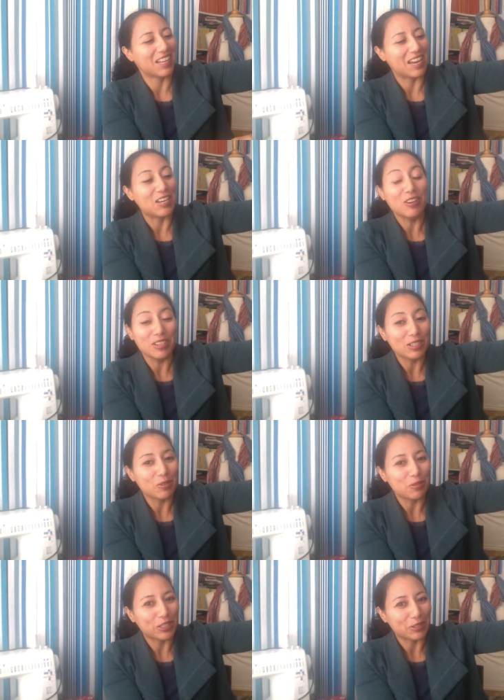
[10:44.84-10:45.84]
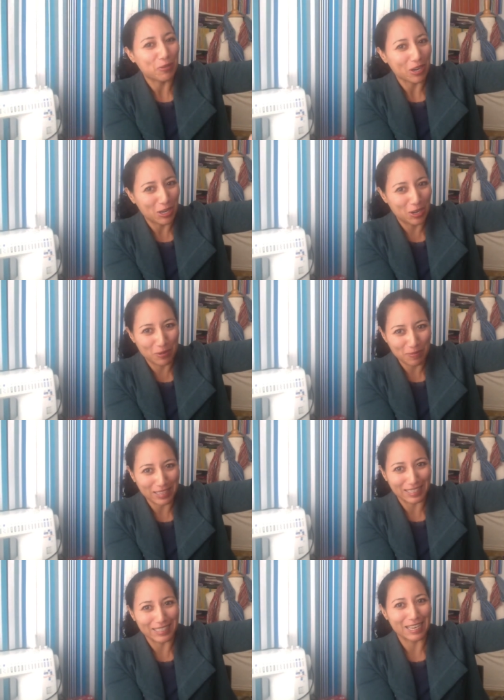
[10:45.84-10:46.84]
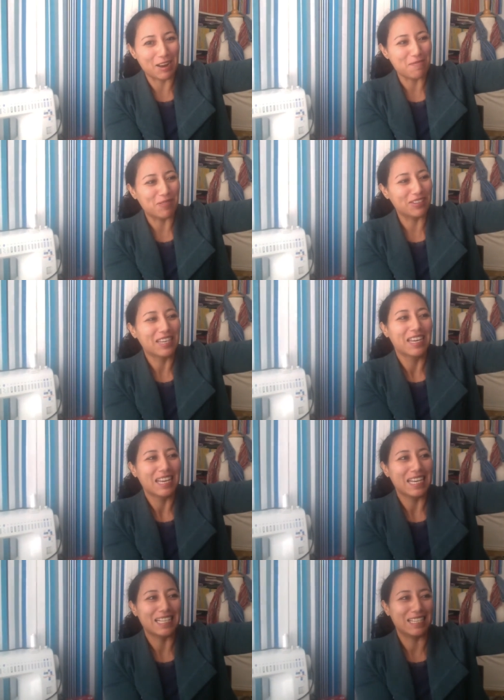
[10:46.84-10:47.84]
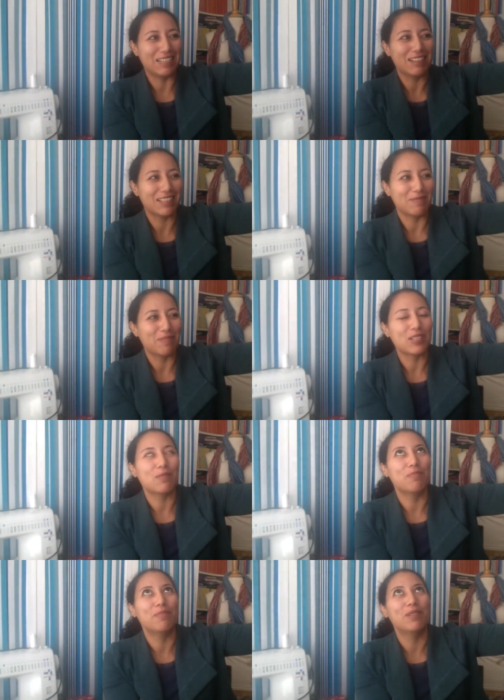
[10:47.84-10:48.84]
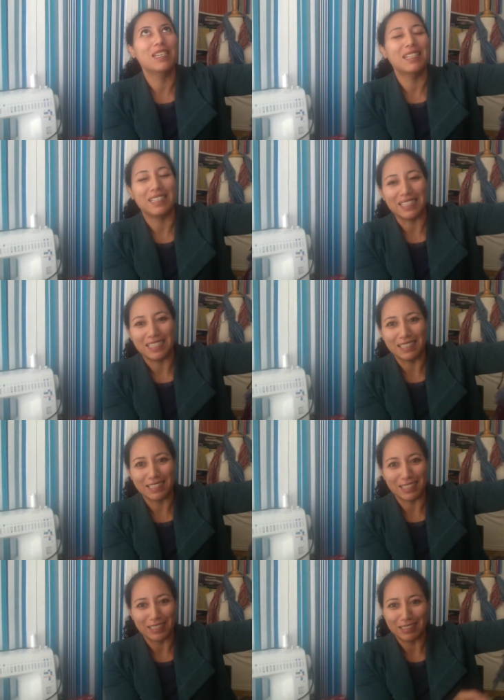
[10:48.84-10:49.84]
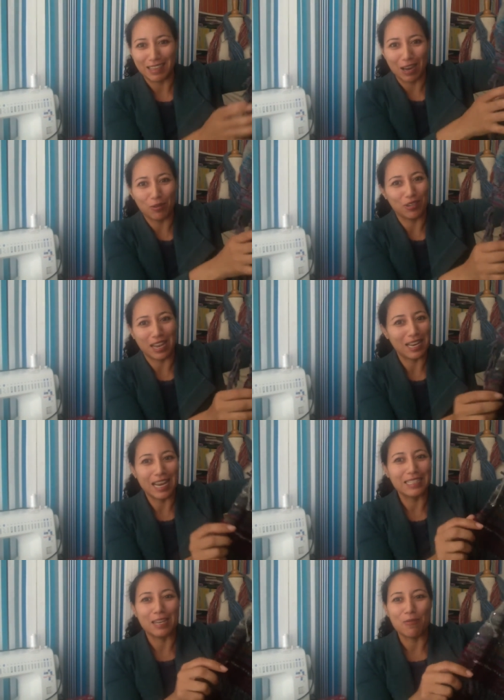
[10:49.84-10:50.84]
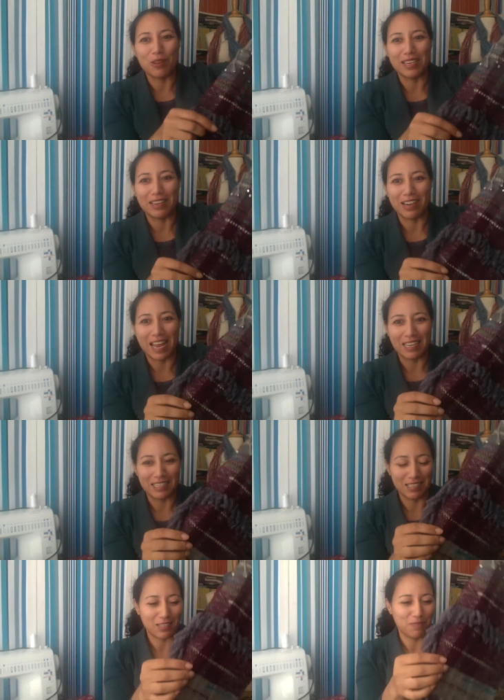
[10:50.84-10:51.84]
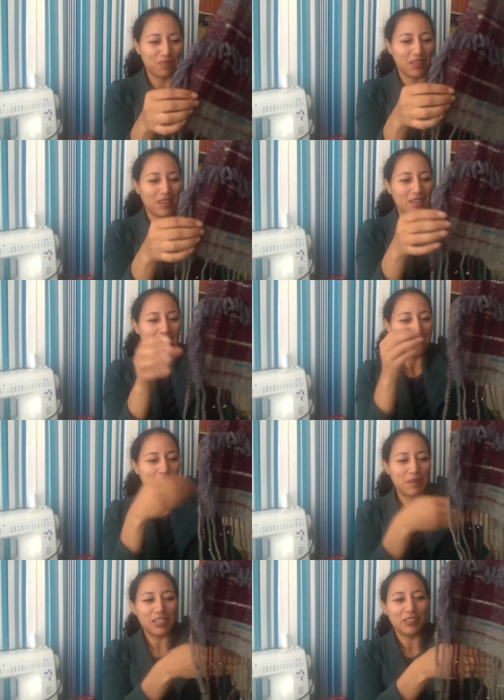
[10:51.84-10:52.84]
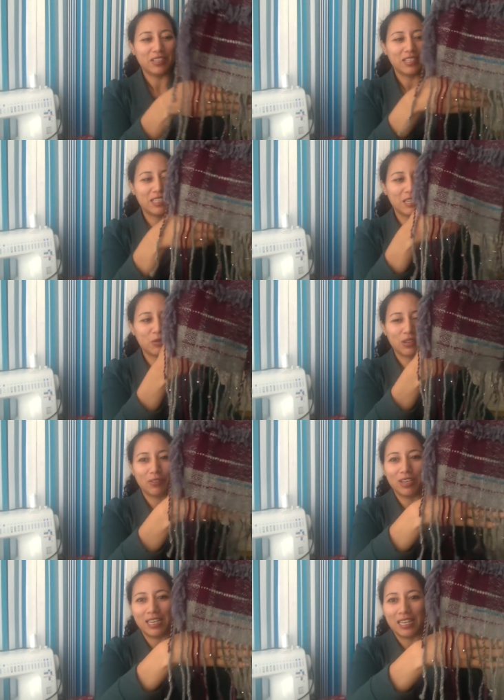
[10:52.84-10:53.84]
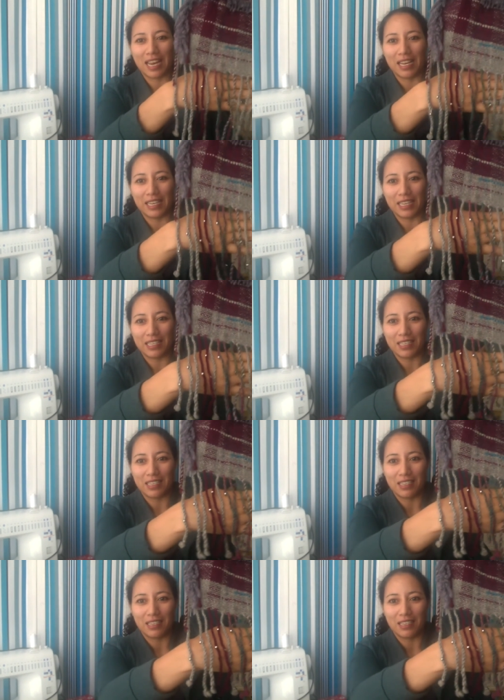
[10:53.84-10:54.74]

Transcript: I know you can work one loom at a time, but it's just the possibilities. I like them when they're endless. As you can see, what I really like is